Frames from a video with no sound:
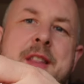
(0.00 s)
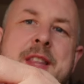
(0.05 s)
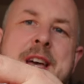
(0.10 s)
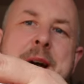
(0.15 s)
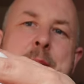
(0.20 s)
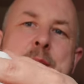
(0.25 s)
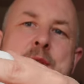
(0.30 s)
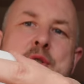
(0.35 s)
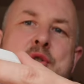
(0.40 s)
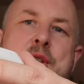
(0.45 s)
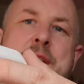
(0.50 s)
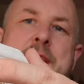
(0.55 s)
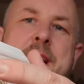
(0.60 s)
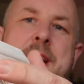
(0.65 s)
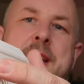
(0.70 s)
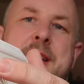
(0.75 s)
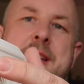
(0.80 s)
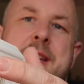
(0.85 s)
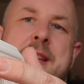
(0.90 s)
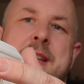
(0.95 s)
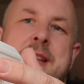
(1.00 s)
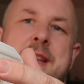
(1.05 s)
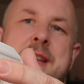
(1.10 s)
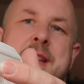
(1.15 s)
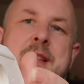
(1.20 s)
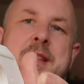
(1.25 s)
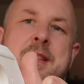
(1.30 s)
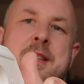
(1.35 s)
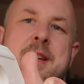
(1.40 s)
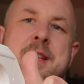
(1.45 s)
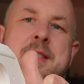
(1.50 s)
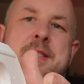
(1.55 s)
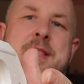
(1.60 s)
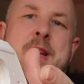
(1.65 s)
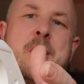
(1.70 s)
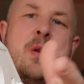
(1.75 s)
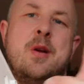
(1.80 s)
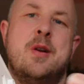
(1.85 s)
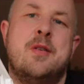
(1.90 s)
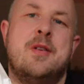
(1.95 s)
that would trigger that it's
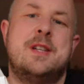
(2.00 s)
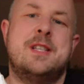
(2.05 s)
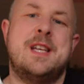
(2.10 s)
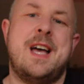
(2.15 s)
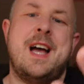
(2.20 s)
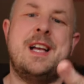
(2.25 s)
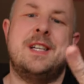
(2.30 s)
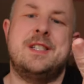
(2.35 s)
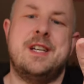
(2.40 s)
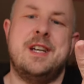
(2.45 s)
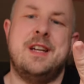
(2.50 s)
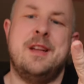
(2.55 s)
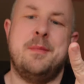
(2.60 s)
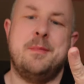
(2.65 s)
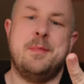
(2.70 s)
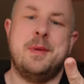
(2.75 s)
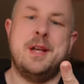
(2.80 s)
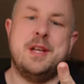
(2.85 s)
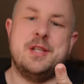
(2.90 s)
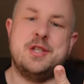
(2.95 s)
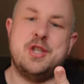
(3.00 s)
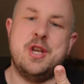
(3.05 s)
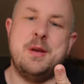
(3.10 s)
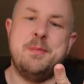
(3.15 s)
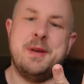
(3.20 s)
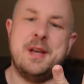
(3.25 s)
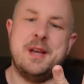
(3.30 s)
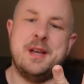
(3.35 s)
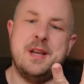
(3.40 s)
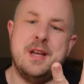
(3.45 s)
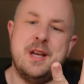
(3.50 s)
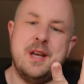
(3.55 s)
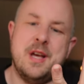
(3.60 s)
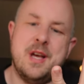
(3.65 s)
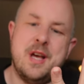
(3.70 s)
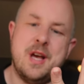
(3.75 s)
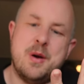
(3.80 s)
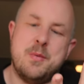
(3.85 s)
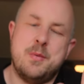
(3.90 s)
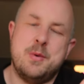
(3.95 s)
no longer attached, and I'm assuming
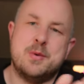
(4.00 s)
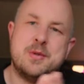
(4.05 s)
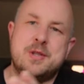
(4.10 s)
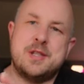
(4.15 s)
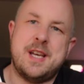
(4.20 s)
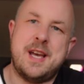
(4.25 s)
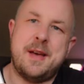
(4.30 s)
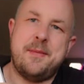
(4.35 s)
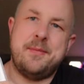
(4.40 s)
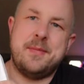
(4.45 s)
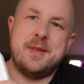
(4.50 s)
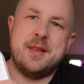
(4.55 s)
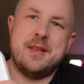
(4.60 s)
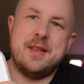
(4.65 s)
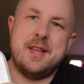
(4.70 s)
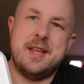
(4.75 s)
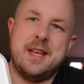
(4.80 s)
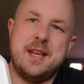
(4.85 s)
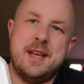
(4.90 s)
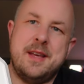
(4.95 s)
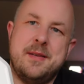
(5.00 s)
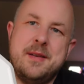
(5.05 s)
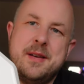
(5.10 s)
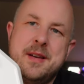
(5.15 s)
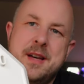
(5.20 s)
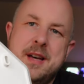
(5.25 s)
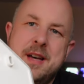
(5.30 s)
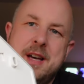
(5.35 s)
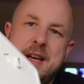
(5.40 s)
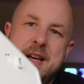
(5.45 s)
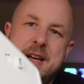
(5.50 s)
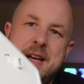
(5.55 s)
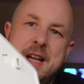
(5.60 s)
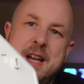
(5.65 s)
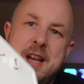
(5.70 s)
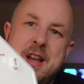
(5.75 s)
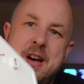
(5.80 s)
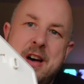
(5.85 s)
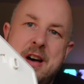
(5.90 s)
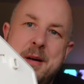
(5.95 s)
we'll set the
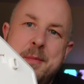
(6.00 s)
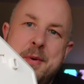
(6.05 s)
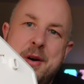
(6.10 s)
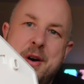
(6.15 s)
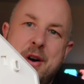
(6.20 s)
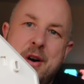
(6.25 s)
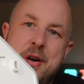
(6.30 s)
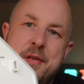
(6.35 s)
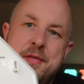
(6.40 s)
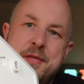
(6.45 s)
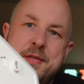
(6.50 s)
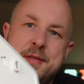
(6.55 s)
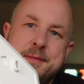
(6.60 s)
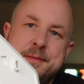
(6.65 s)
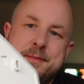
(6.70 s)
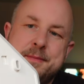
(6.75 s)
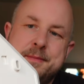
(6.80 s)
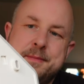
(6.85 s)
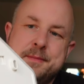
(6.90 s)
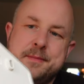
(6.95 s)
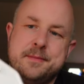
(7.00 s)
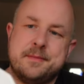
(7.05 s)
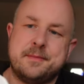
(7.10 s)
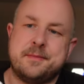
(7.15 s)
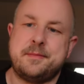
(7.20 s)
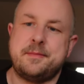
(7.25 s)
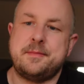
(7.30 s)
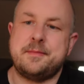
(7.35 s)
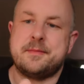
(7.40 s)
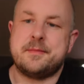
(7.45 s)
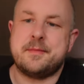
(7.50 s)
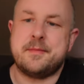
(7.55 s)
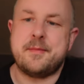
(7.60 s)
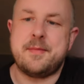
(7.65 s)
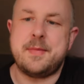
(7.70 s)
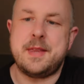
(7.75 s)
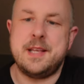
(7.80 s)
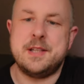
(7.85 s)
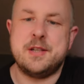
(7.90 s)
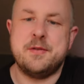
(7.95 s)
alarm off.
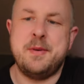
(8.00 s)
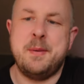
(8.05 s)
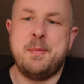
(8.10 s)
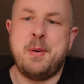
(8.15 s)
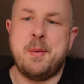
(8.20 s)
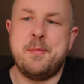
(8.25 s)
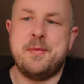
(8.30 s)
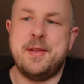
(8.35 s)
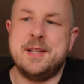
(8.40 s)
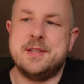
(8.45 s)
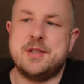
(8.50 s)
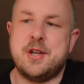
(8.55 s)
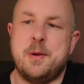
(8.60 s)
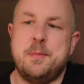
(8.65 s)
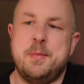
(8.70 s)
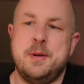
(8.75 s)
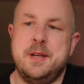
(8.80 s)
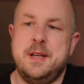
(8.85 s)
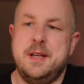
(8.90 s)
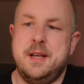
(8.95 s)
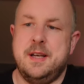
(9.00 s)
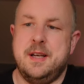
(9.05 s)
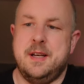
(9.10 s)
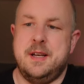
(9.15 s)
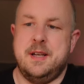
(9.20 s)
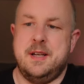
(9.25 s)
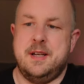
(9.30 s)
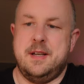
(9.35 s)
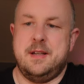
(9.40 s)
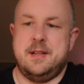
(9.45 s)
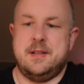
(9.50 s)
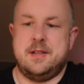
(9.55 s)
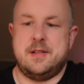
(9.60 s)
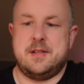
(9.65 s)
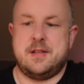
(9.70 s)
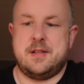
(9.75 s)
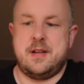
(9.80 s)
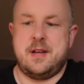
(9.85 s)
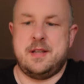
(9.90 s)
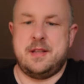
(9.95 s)
So if you pop things open,
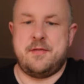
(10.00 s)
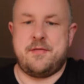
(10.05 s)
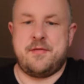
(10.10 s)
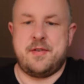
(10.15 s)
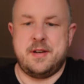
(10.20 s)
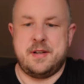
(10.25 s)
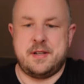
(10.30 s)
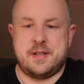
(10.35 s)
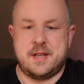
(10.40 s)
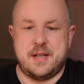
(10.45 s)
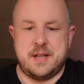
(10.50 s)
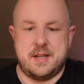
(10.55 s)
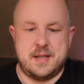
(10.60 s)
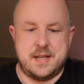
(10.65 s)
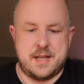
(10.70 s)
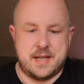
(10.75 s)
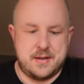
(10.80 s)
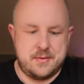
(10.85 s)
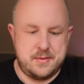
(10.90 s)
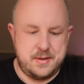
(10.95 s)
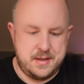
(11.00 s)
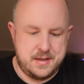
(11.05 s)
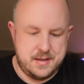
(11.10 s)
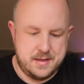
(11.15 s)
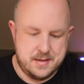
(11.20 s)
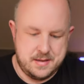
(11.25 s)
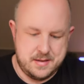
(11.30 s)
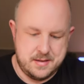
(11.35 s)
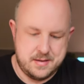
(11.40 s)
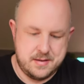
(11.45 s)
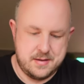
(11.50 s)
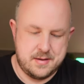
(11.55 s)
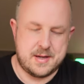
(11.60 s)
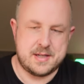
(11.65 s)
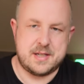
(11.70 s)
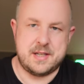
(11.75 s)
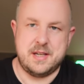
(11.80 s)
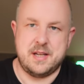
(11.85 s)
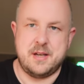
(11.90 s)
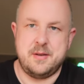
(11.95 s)
just slide the front down.
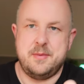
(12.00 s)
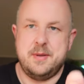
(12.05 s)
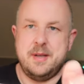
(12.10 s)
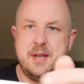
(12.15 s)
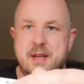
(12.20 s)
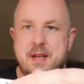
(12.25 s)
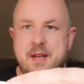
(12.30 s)
Actually no,